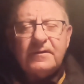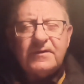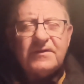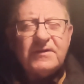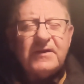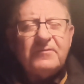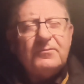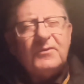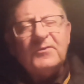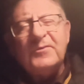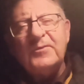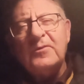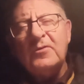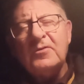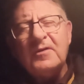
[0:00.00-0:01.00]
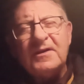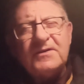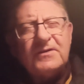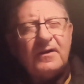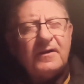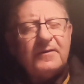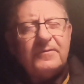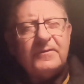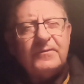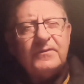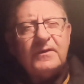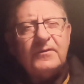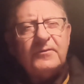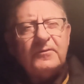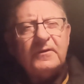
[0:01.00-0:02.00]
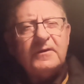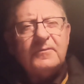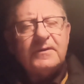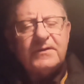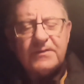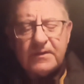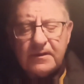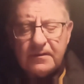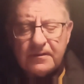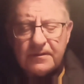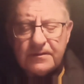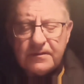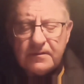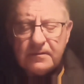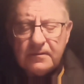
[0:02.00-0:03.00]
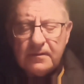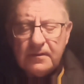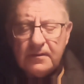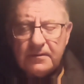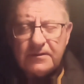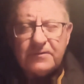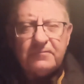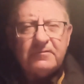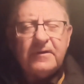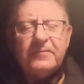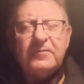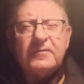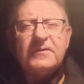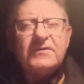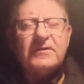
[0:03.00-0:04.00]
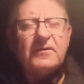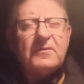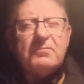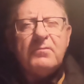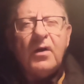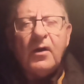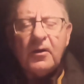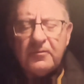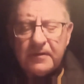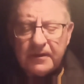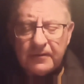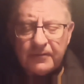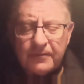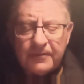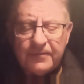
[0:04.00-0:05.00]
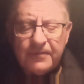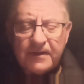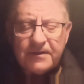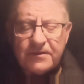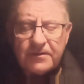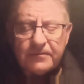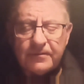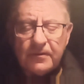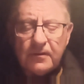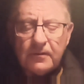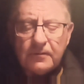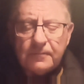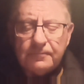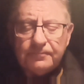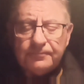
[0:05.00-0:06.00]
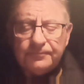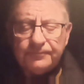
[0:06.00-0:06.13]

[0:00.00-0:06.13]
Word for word: This is even before Isaiah 53, we see this. There's reference to the marring of the face of God.